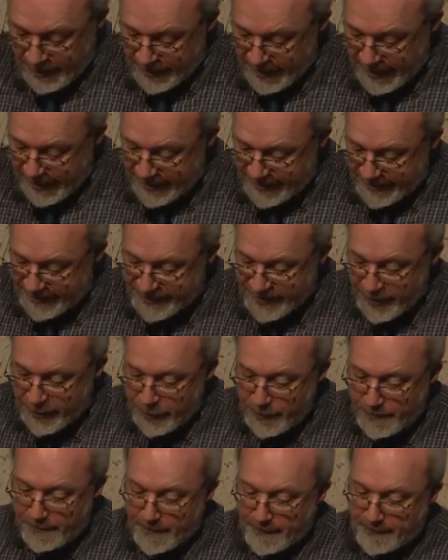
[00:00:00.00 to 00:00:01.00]
Okay,
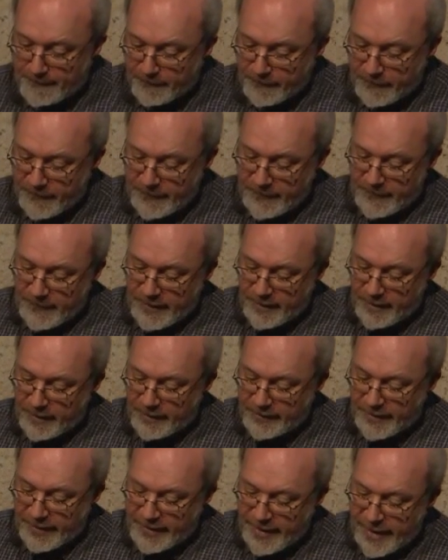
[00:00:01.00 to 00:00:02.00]
so
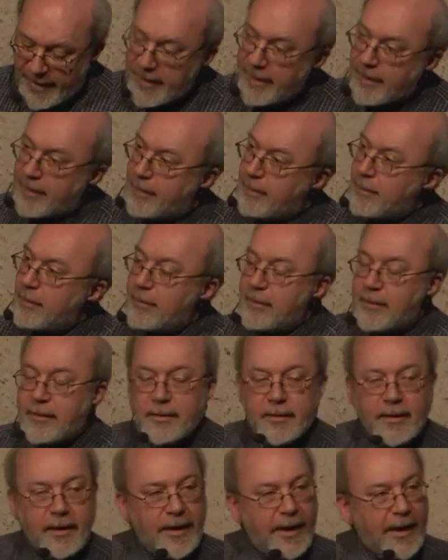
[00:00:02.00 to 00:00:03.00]
the king
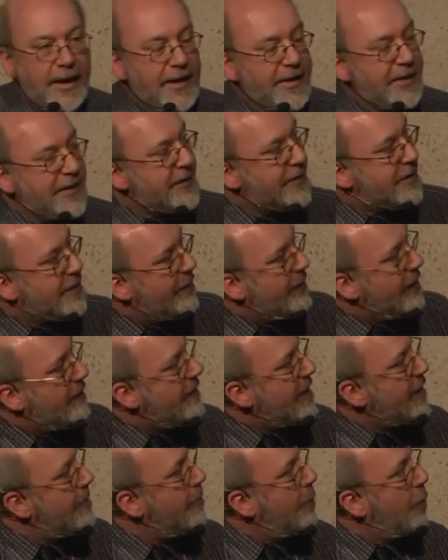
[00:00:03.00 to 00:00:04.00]
is a
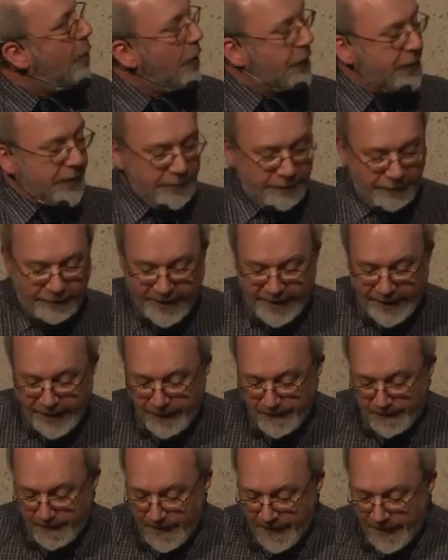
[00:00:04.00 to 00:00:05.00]
very important
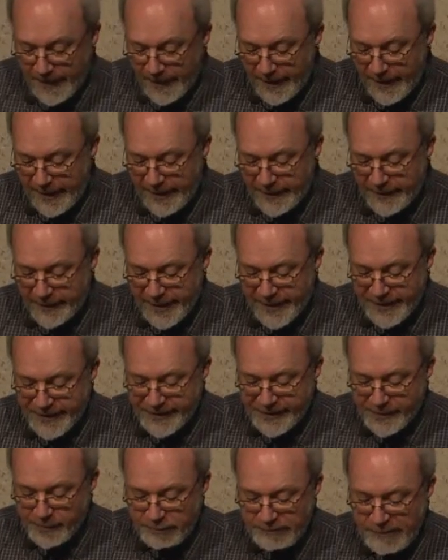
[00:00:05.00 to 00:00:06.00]
figure in
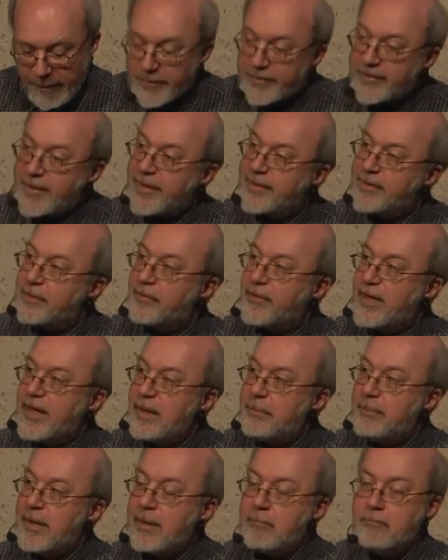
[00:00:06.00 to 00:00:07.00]
this process of
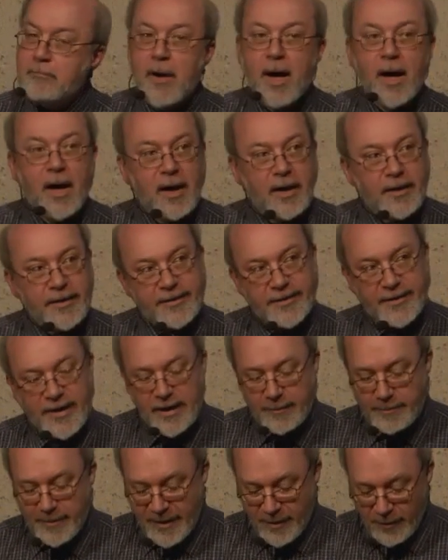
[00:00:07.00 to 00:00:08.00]
keeping mart,
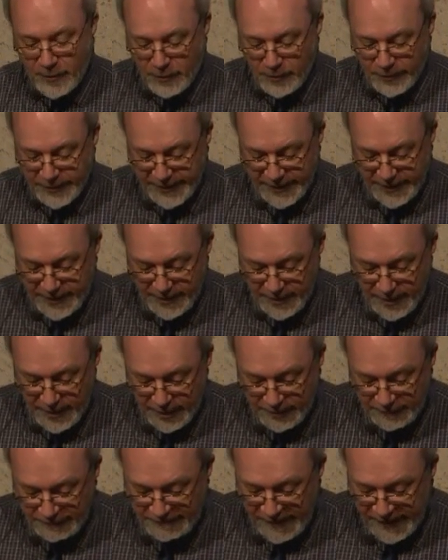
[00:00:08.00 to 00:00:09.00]
keeping order
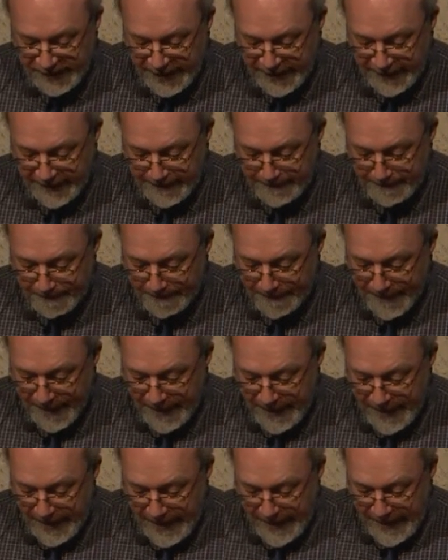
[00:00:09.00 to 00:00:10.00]
running.
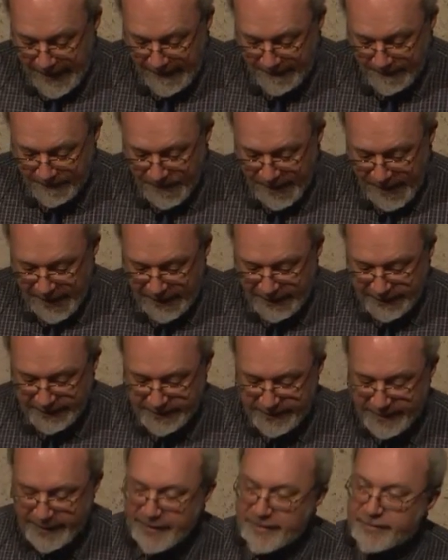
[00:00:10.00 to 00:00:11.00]

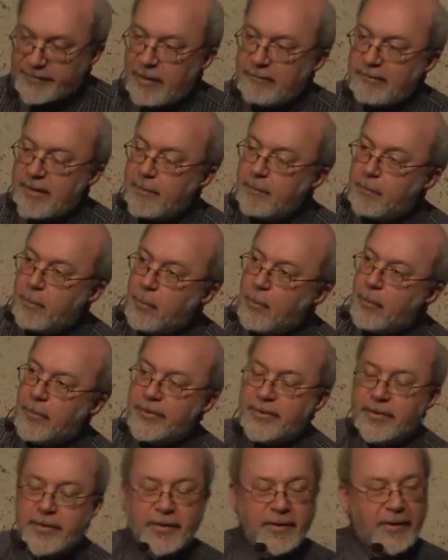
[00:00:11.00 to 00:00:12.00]
And it's very
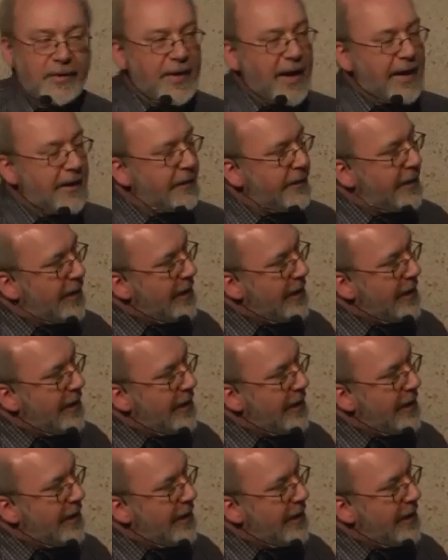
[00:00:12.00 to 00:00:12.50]
important that